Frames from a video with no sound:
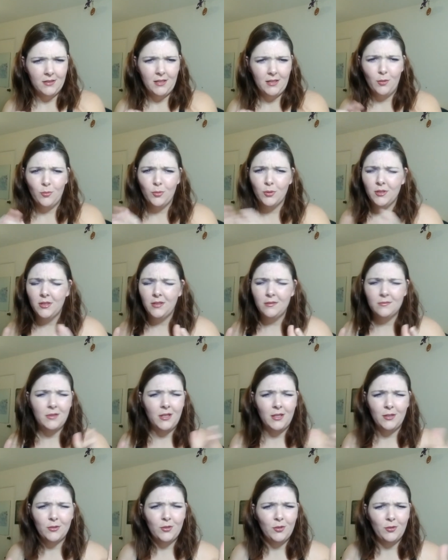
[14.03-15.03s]
That really,
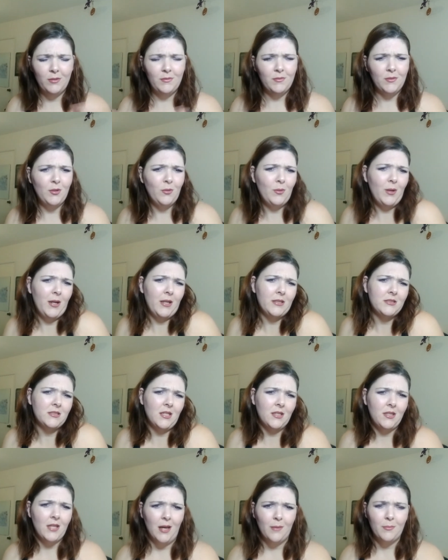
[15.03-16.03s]
I don't know even know why I
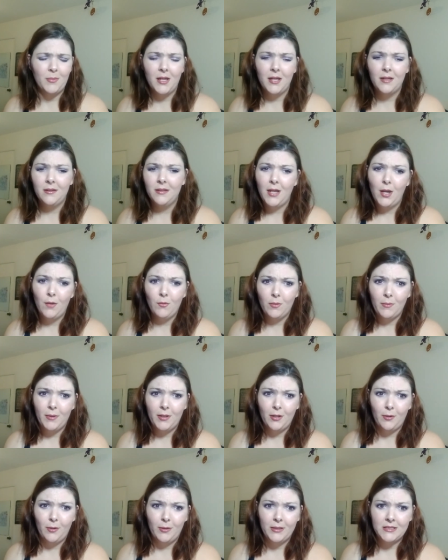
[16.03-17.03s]
said that, but
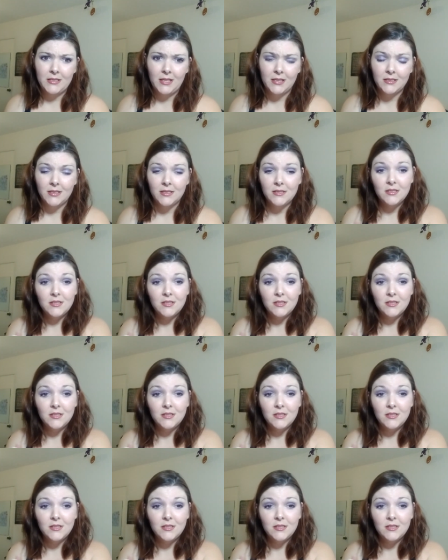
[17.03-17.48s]
everybody always says it.